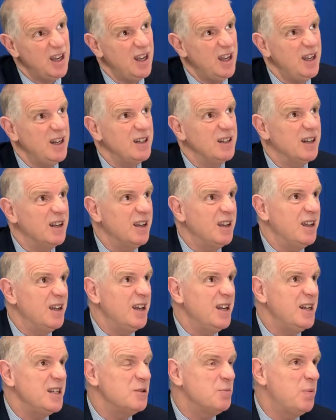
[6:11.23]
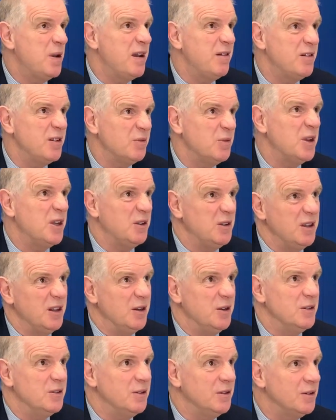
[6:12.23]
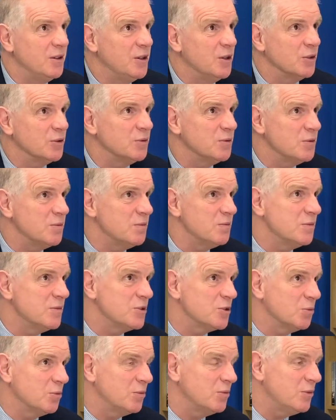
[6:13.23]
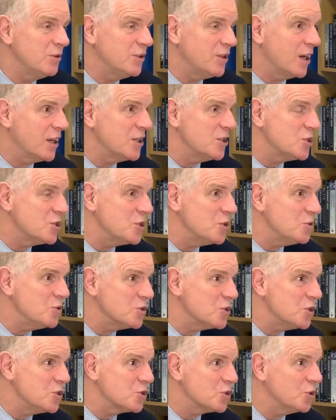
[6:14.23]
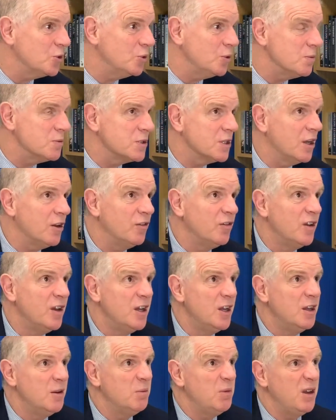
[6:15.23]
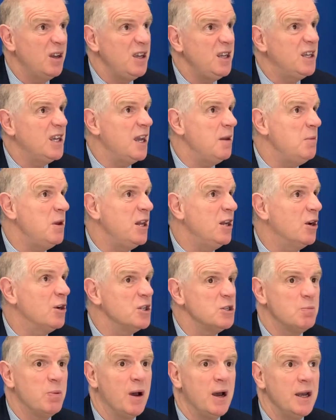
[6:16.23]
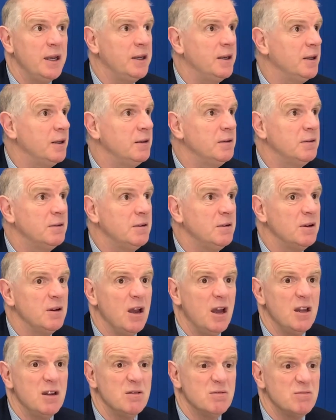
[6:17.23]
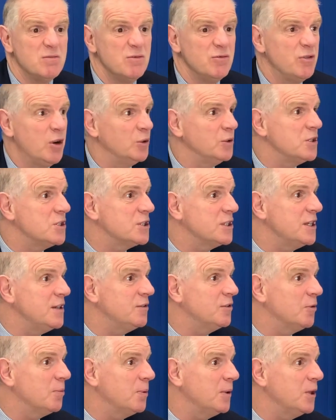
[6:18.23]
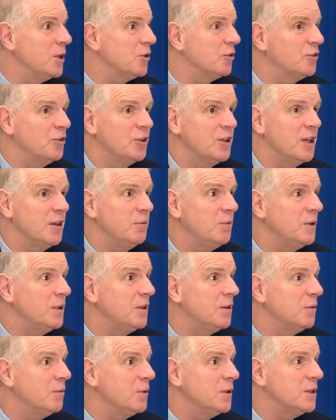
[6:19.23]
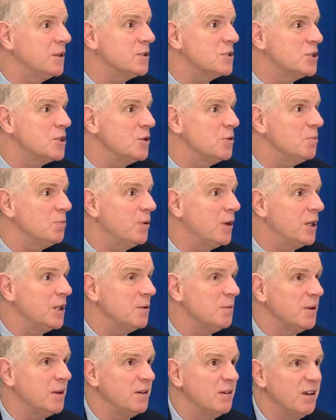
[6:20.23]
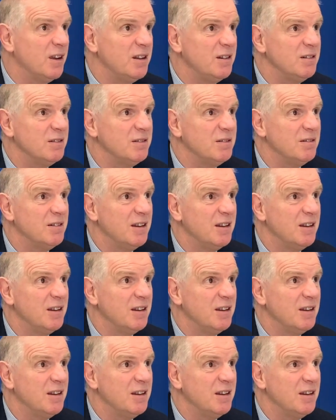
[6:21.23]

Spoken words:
and his parent, he's got some cracky students in school himself, but he came in on his bike and rolled his sleeves up and got stuck in with the Student Parliament, and